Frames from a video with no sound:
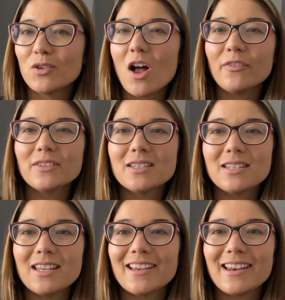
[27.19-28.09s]
You'll often
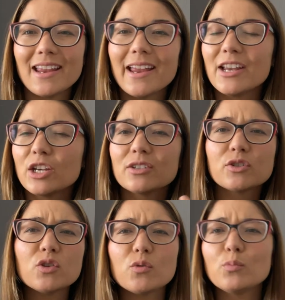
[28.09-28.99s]
see it in
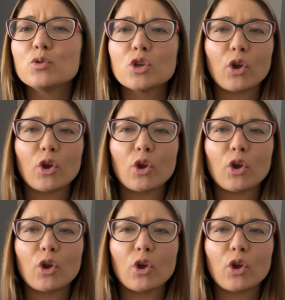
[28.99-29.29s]
soups